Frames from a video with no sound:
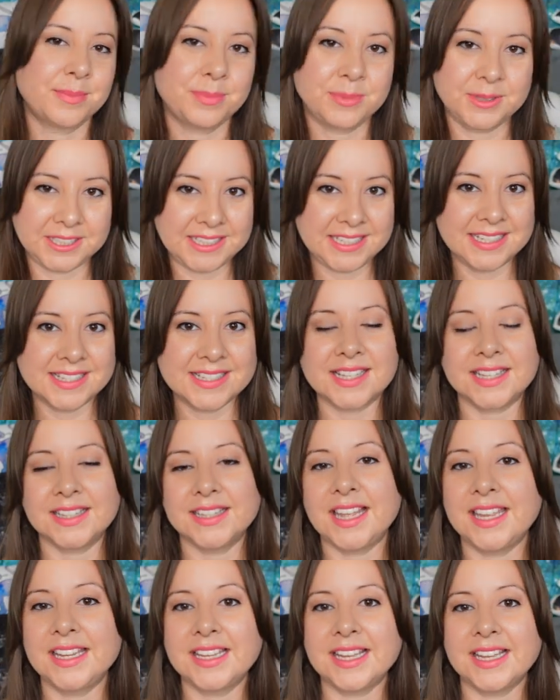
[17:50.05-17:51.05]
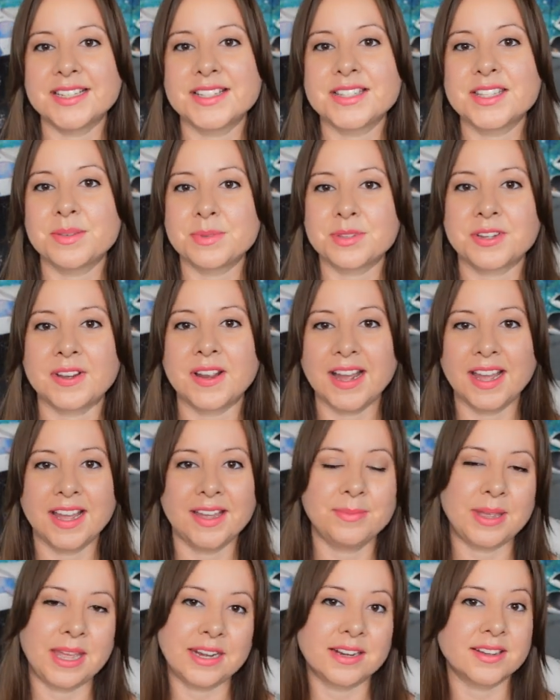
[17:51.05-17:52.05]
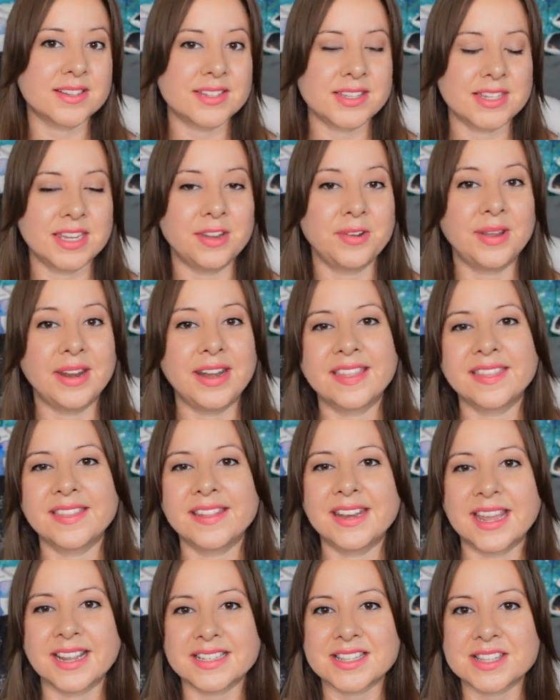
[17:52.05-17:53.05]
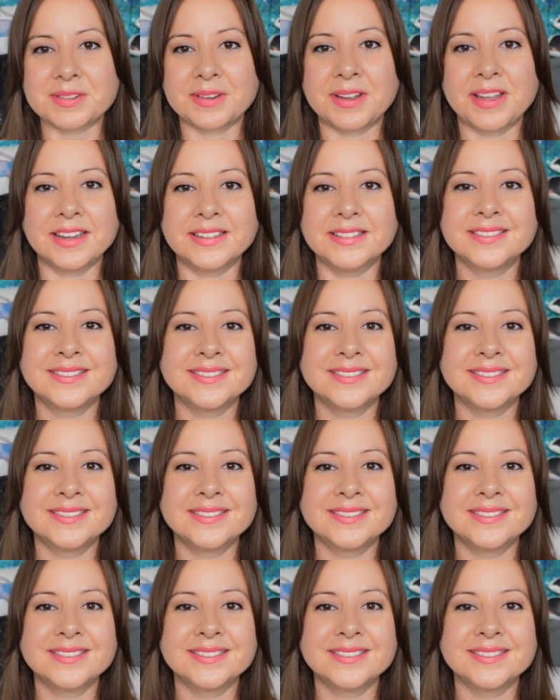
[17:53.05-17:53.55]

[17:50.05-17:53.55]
Please like and subscribe, and I'll see you in the next one.